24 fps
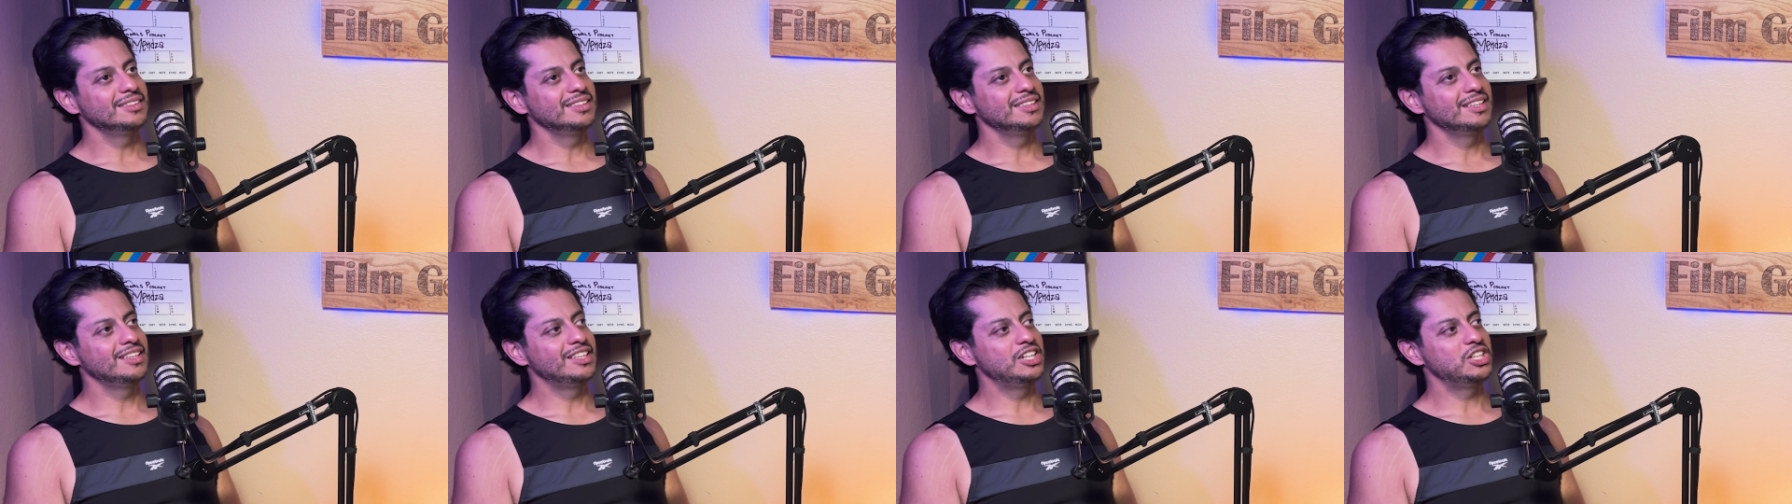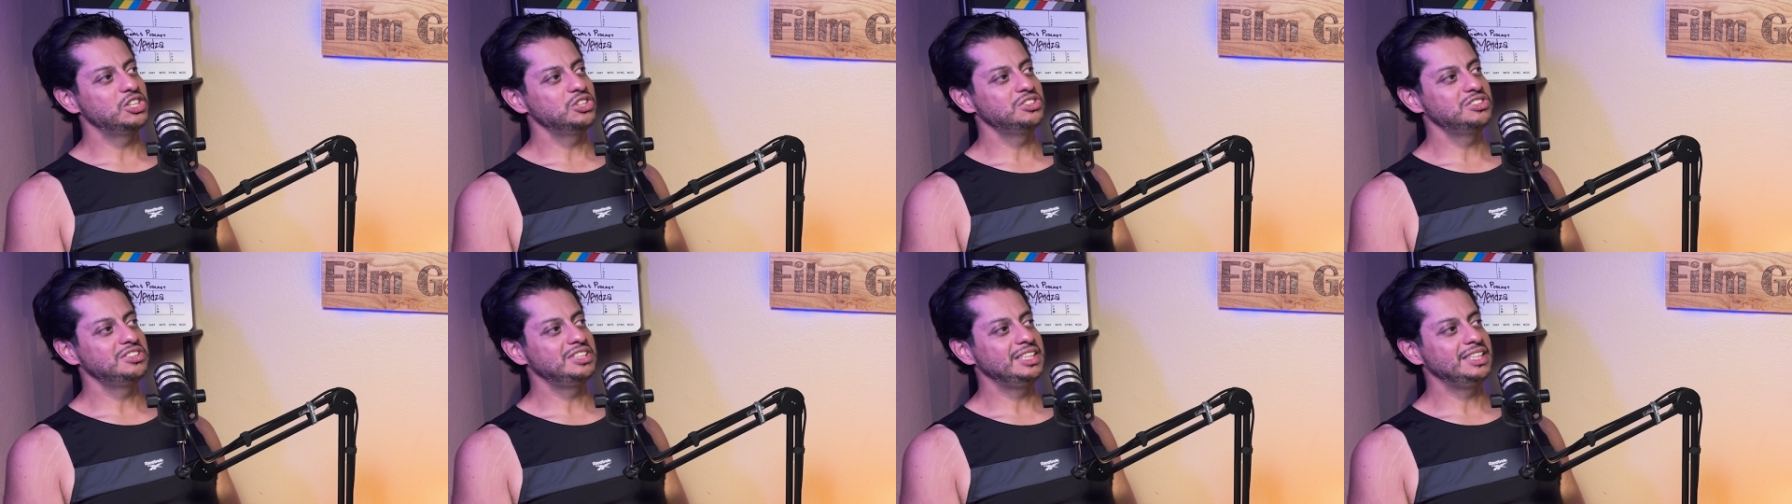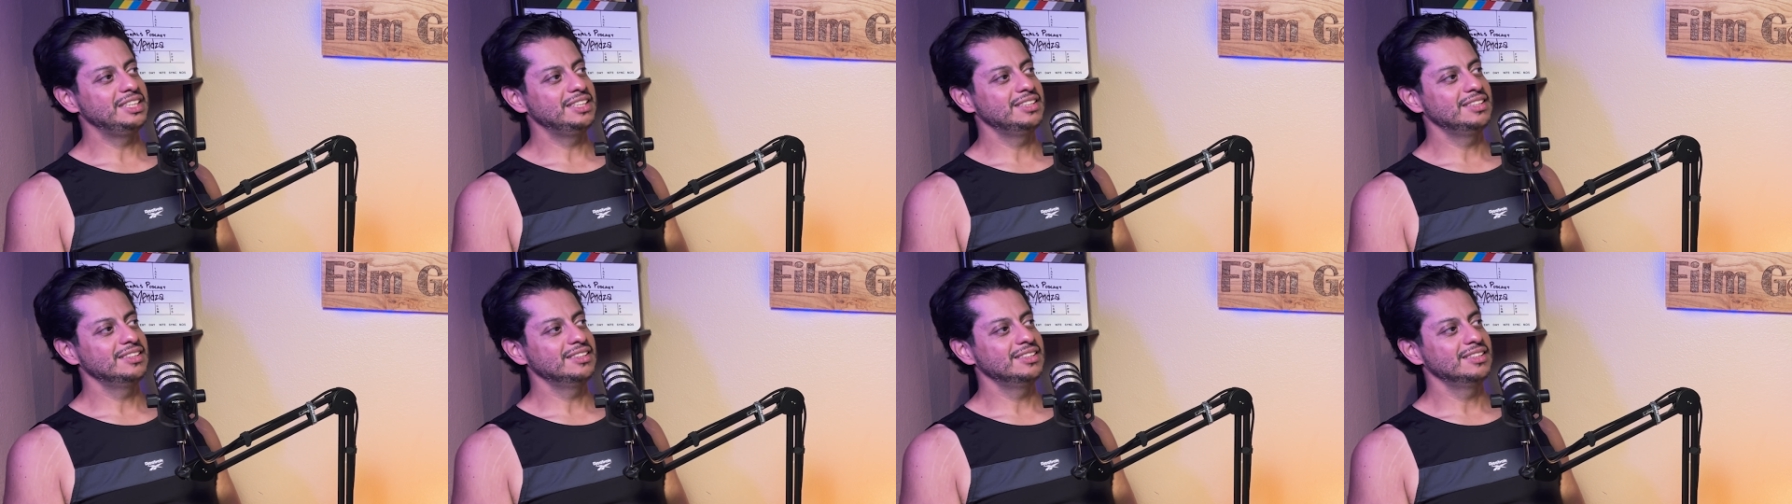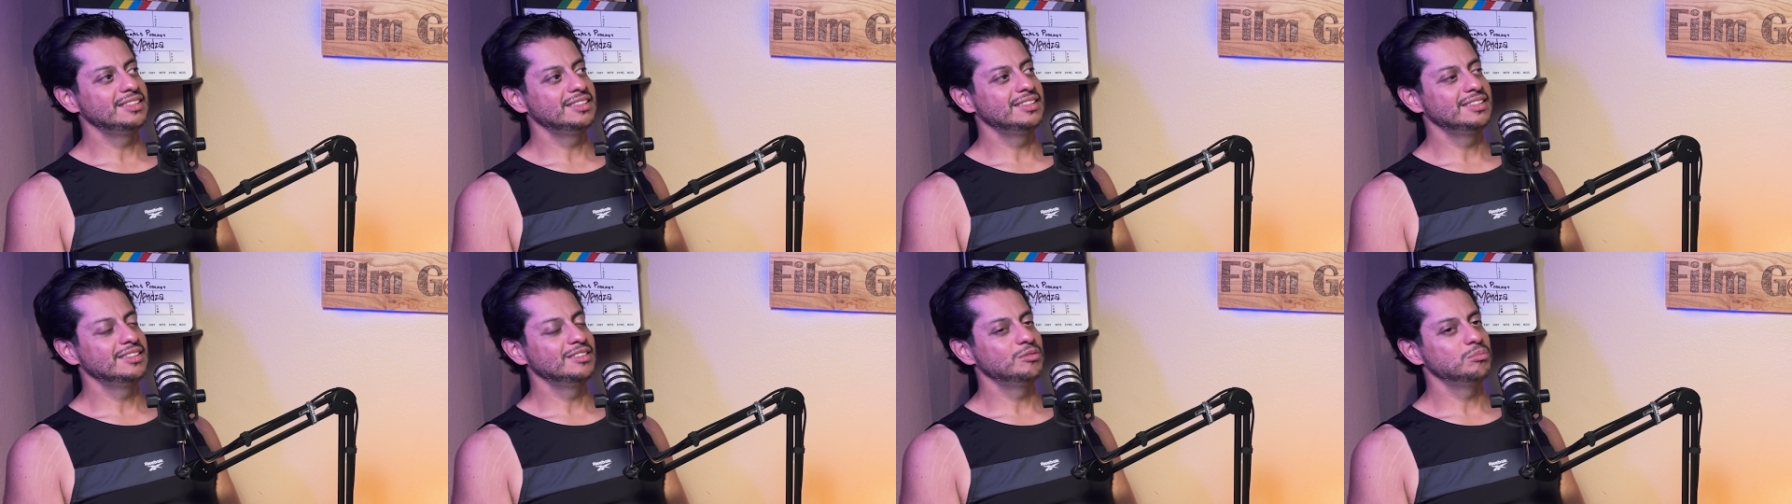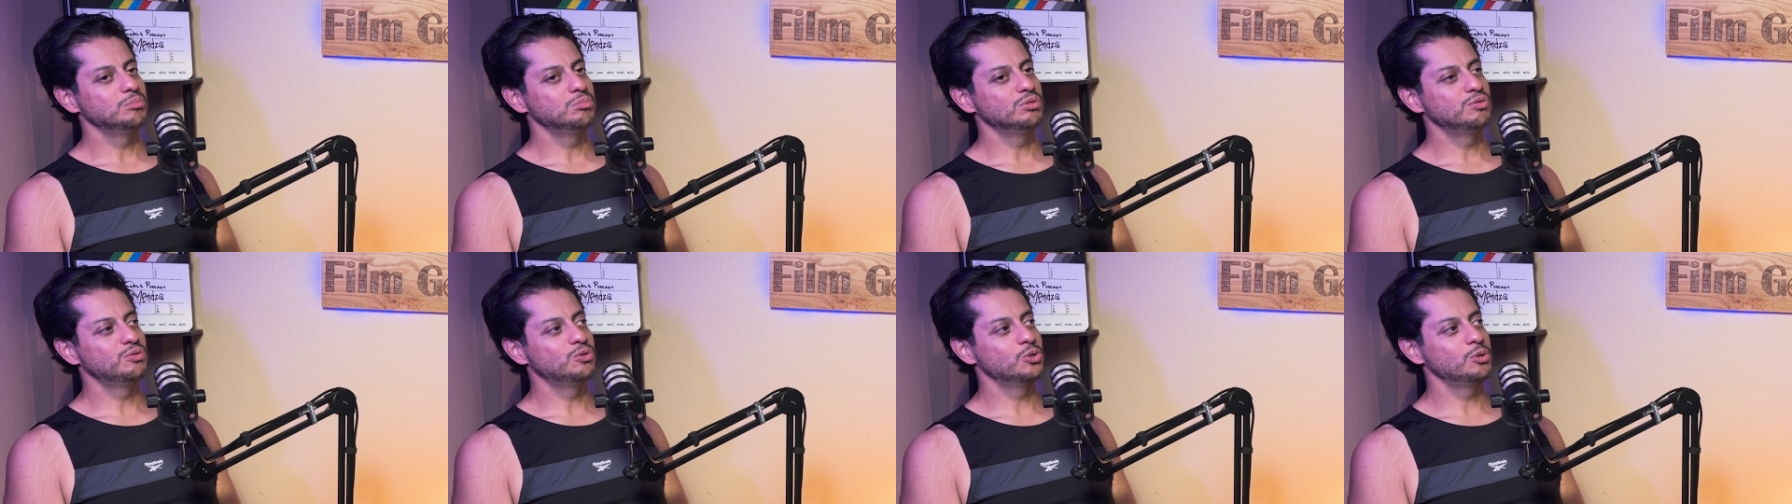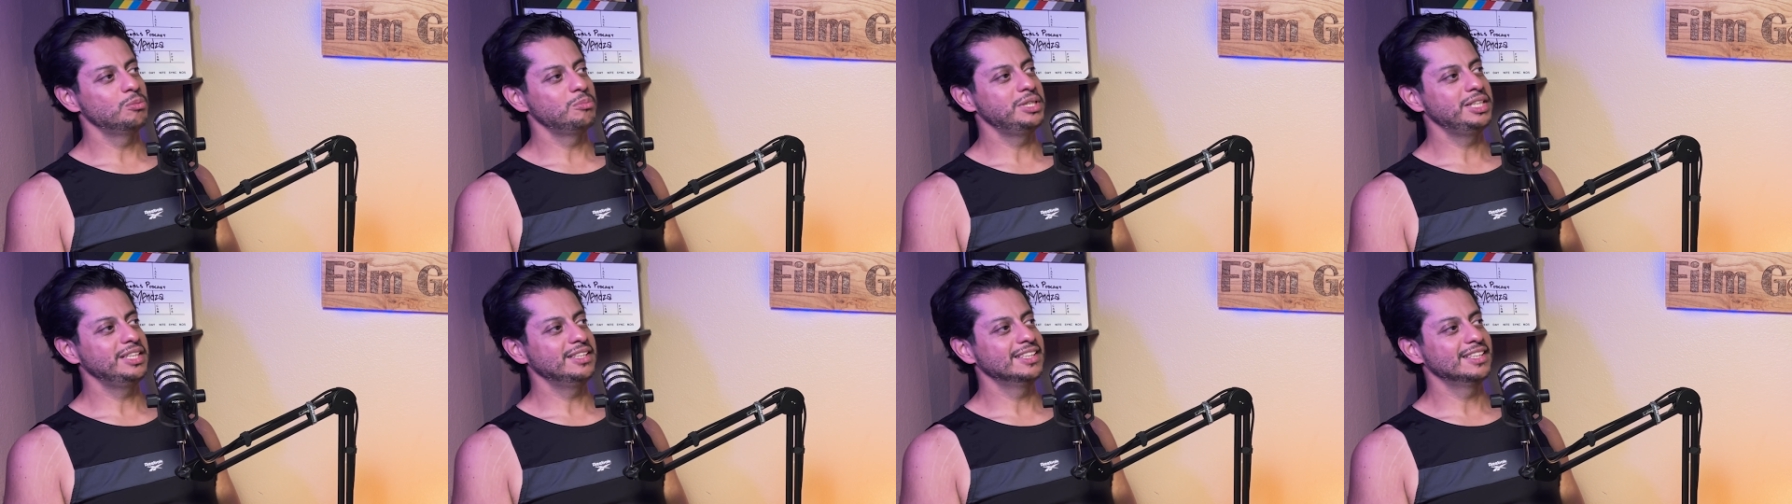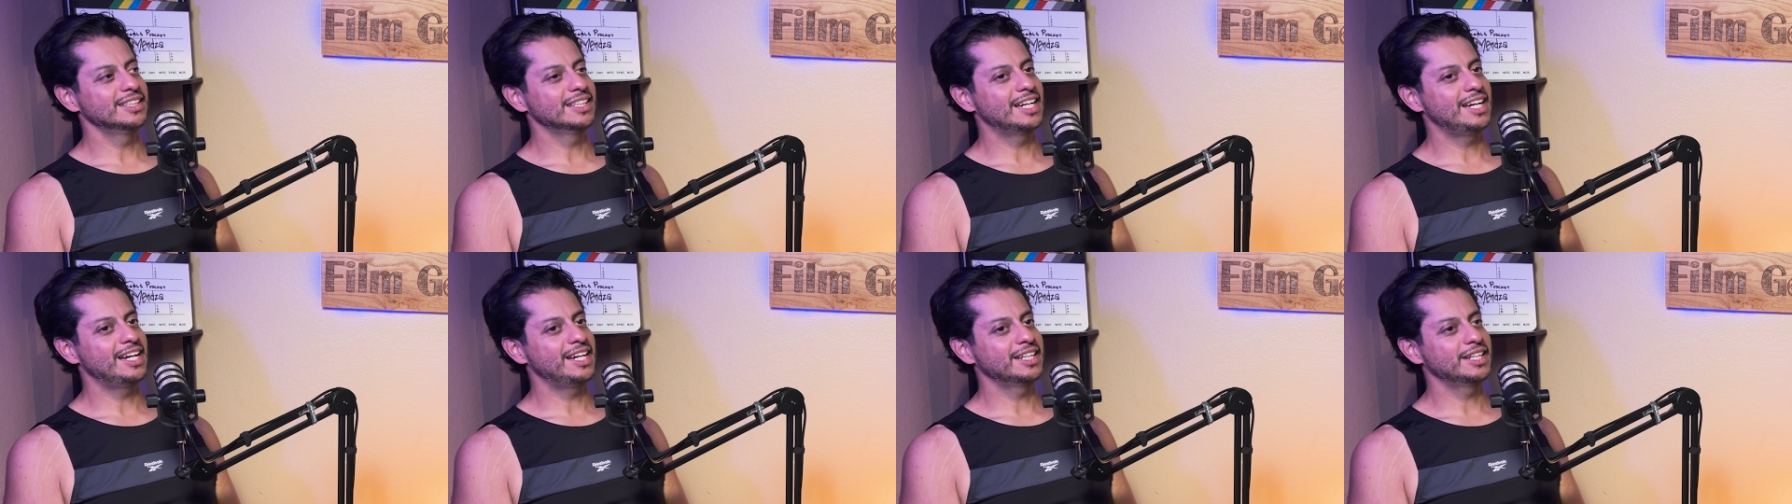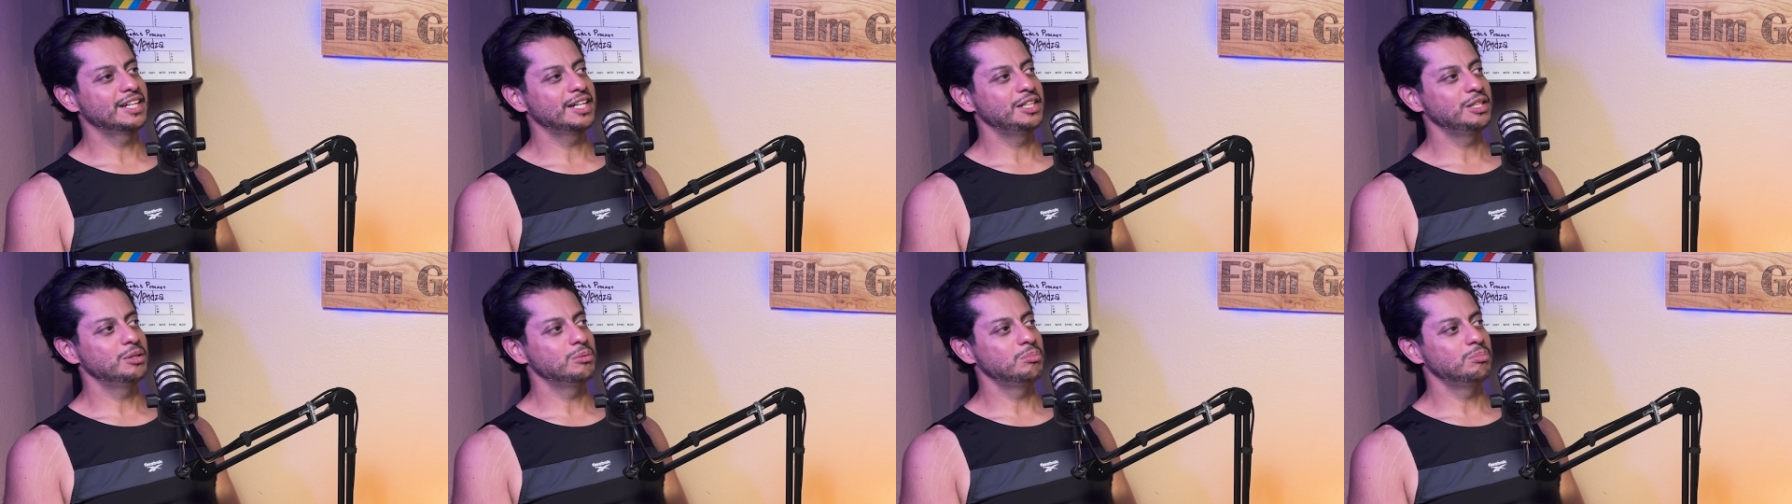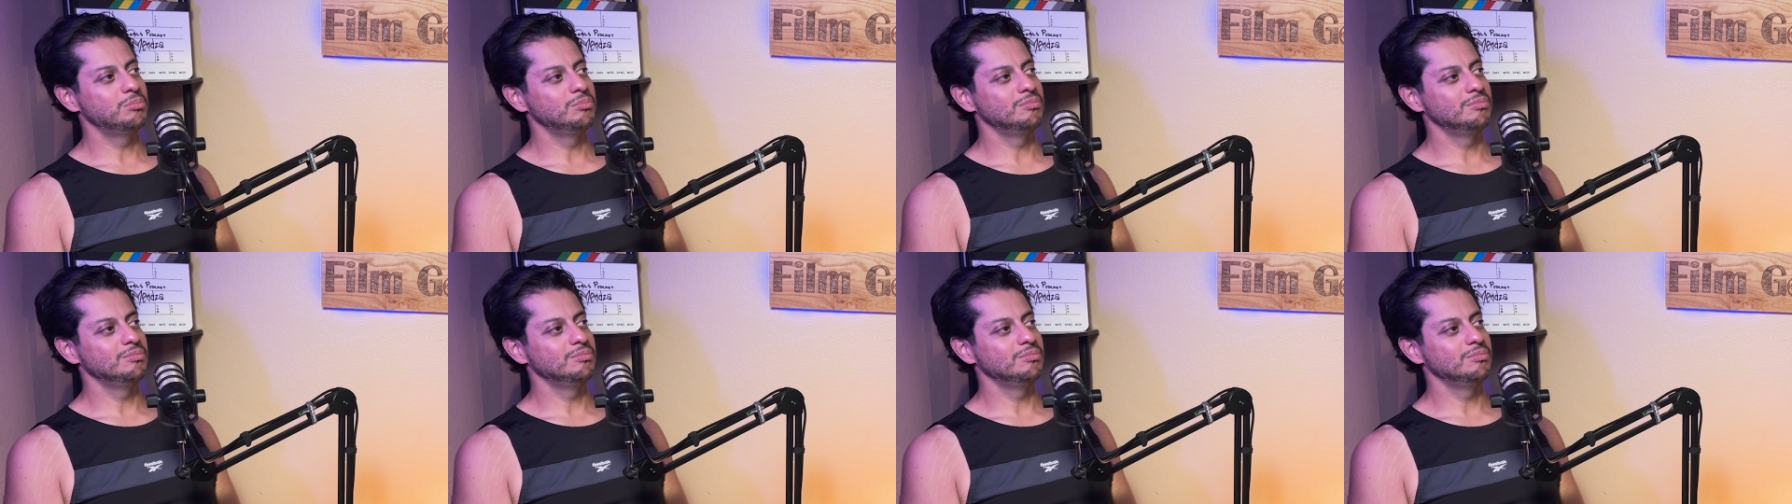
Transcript: their scene before me, like I kind of